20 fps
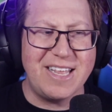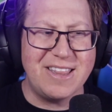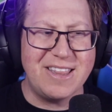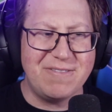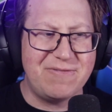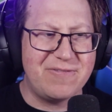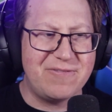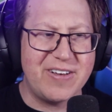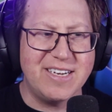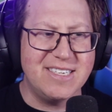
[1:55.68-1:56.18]
the
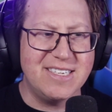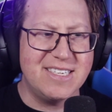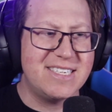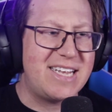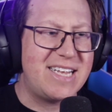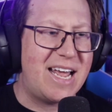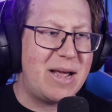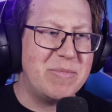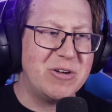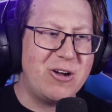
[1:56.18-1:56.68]
fins
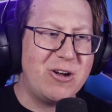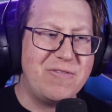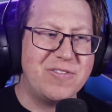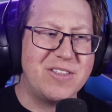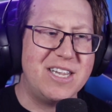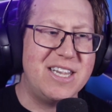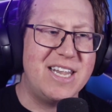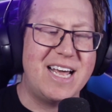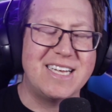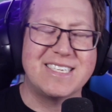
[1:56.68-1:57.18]
coming off
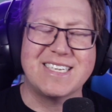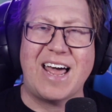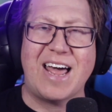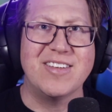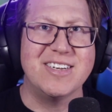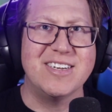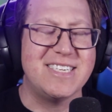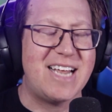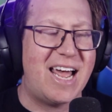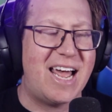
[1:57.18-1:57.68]
the legs and
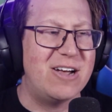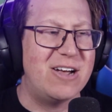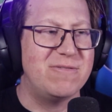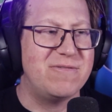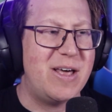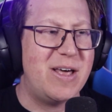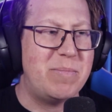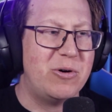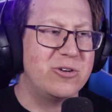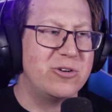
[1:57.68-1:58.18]
the tail for
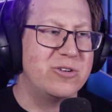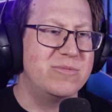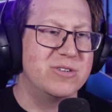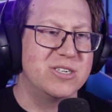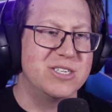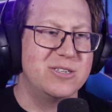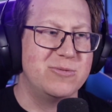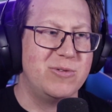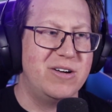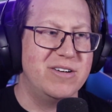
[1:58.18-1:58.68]
that Pokemon
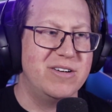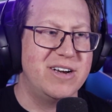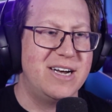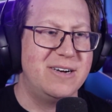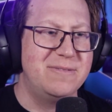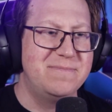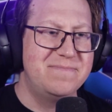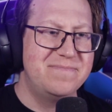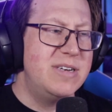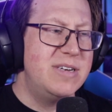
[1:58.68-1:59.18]
as well
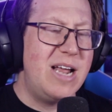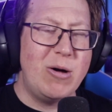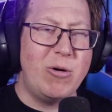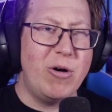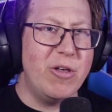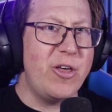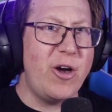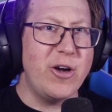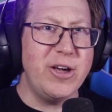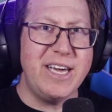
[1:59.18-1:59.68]
now. Now,
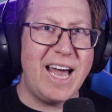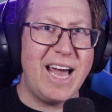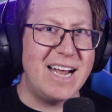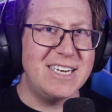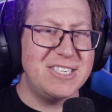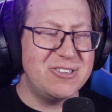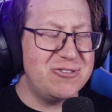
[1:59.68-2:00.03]
although cats